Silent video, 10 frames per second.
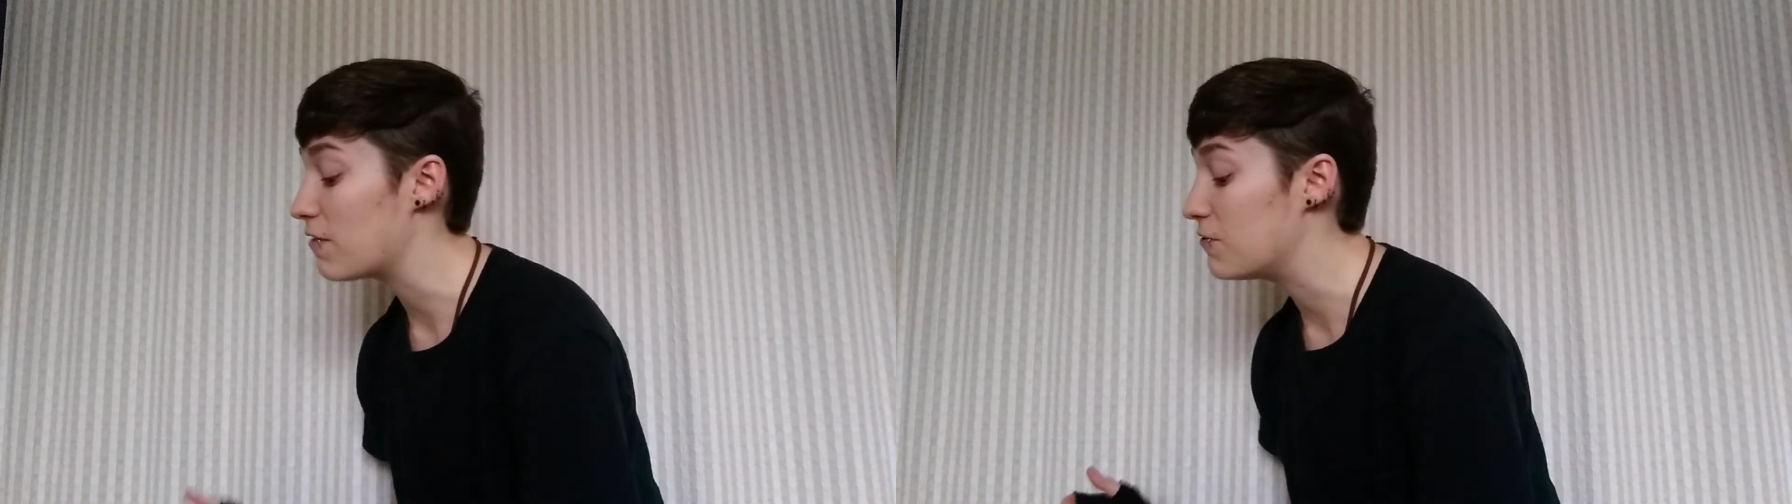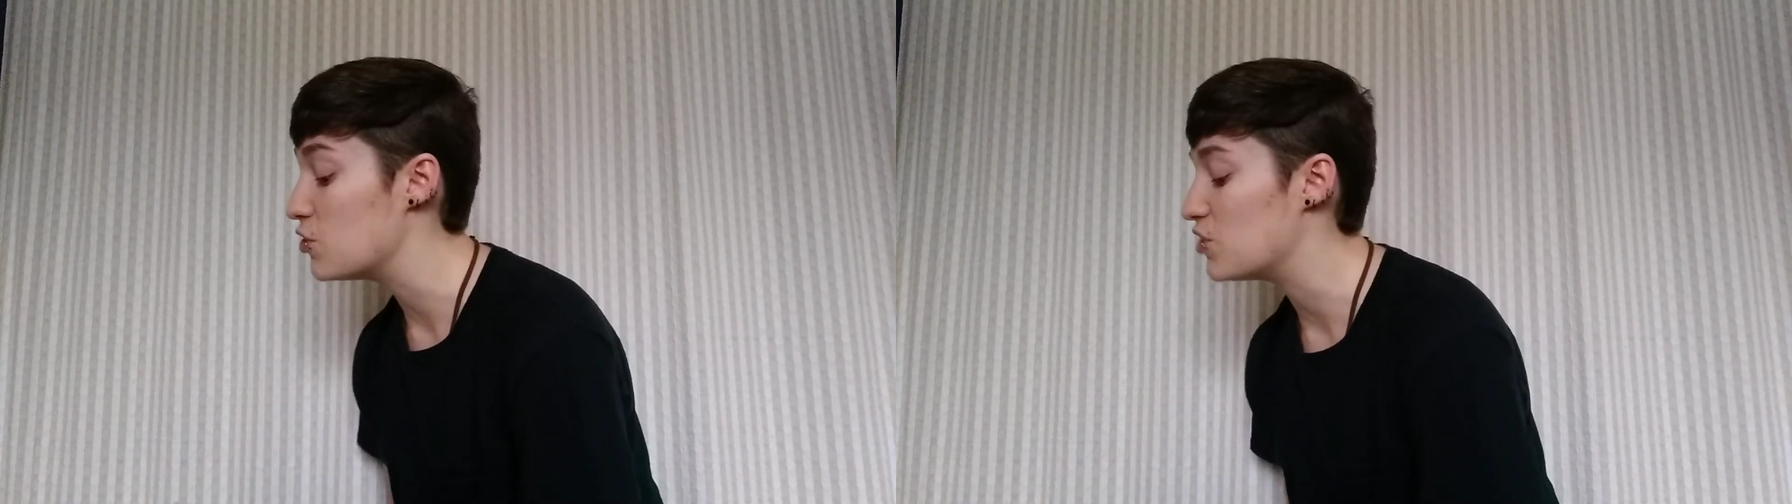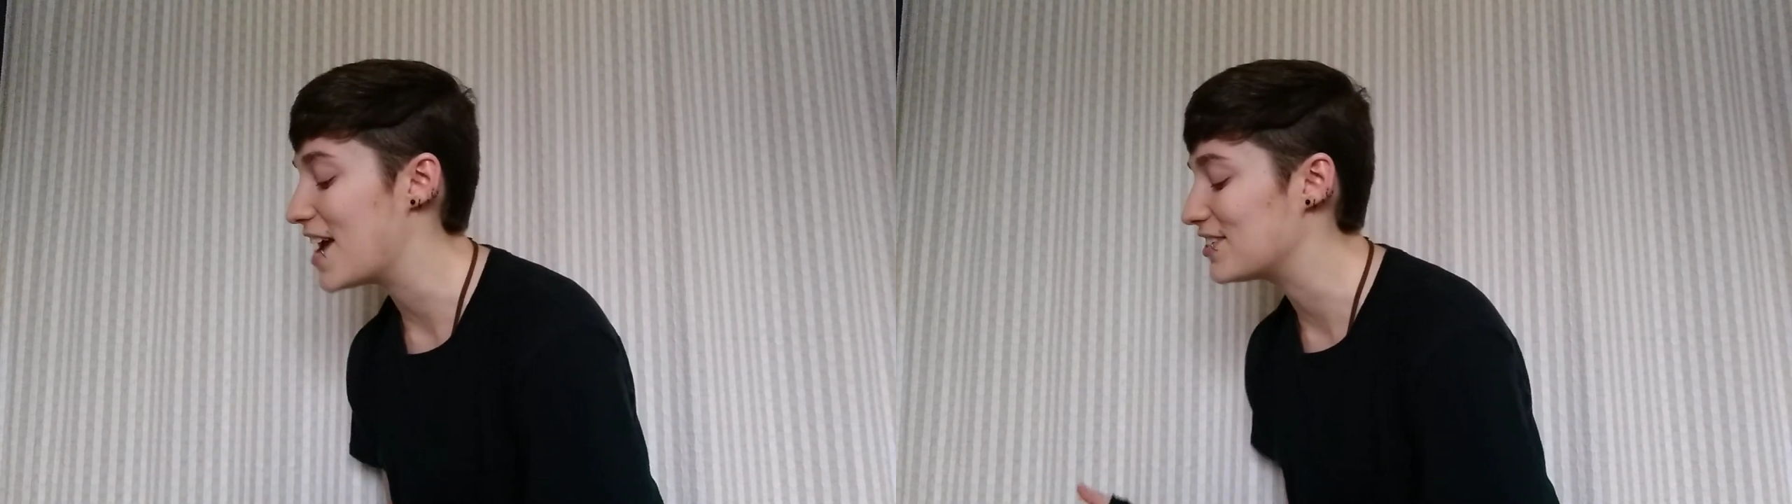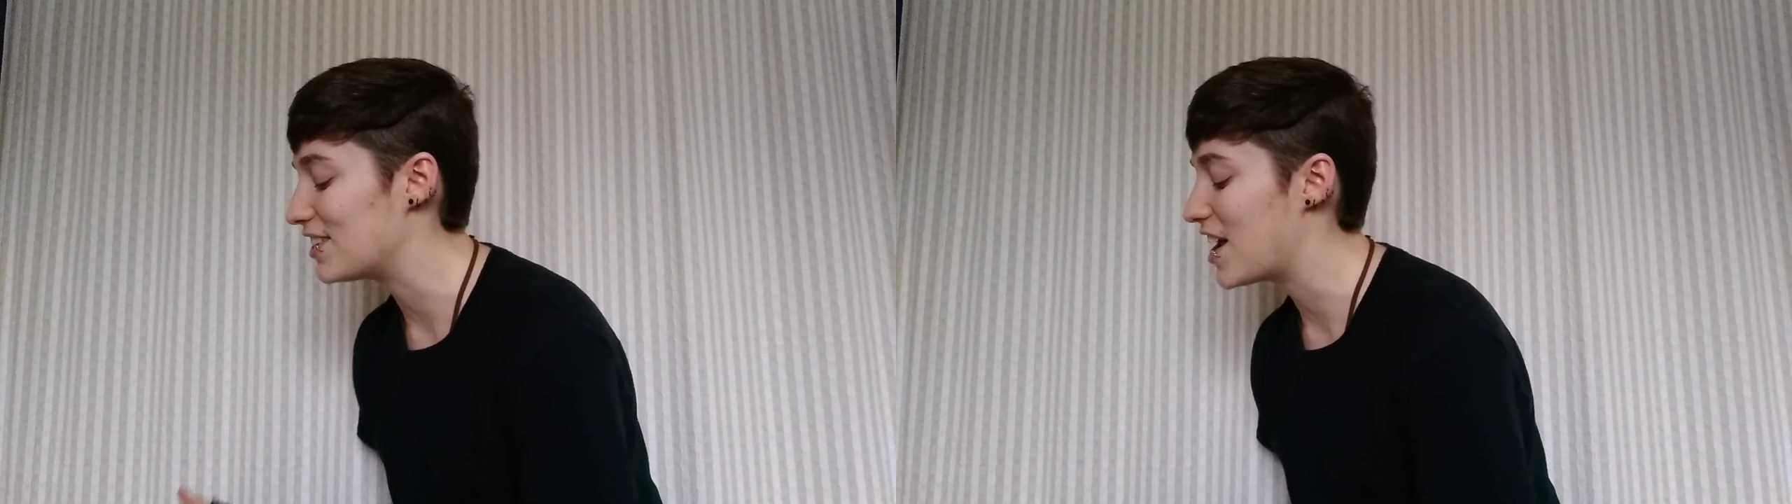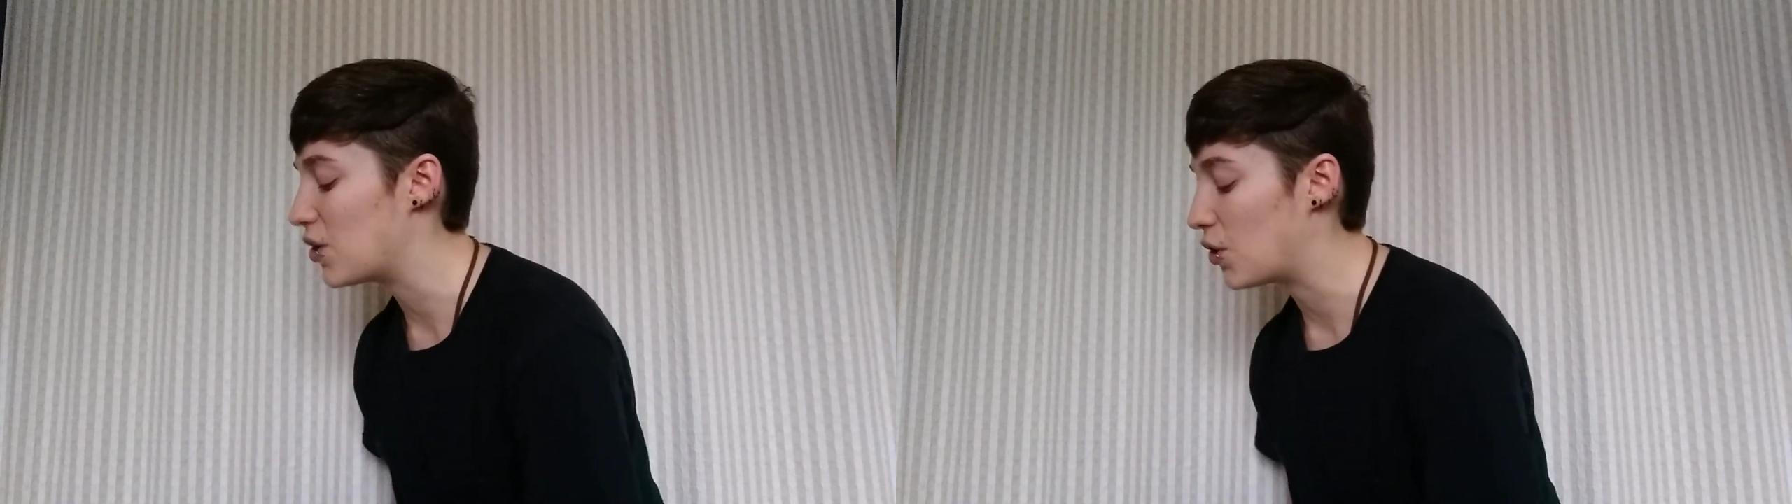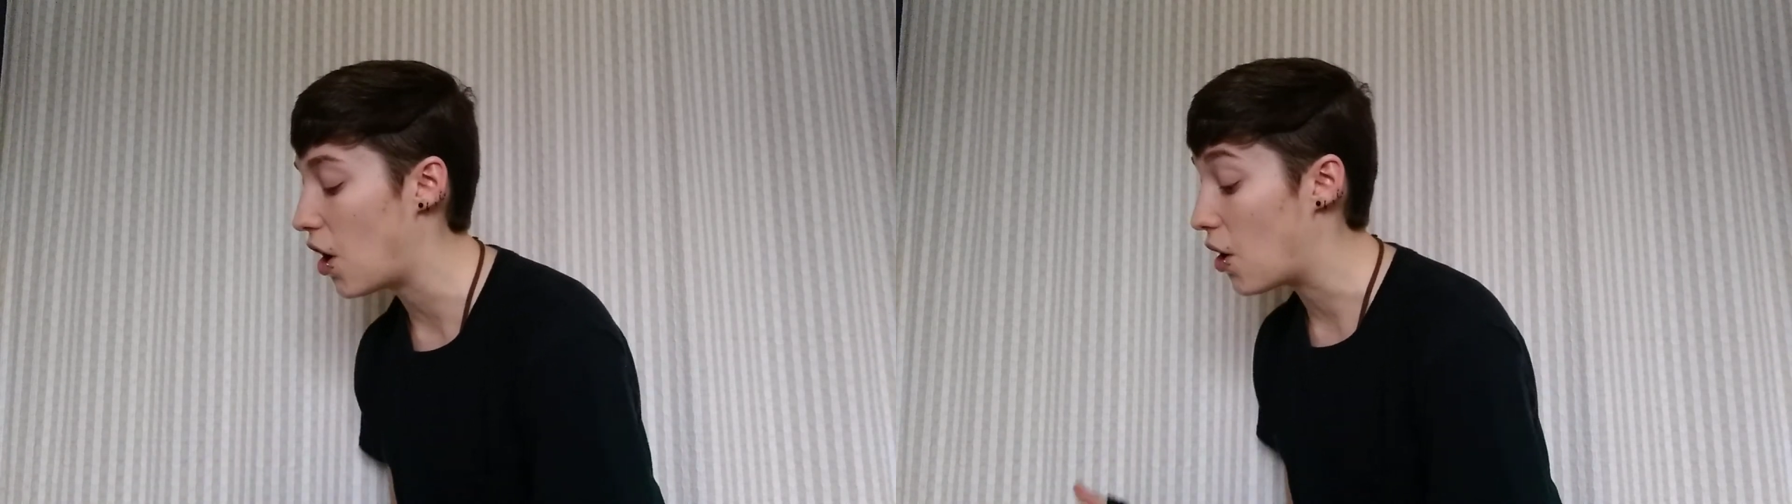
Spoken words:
A few days later,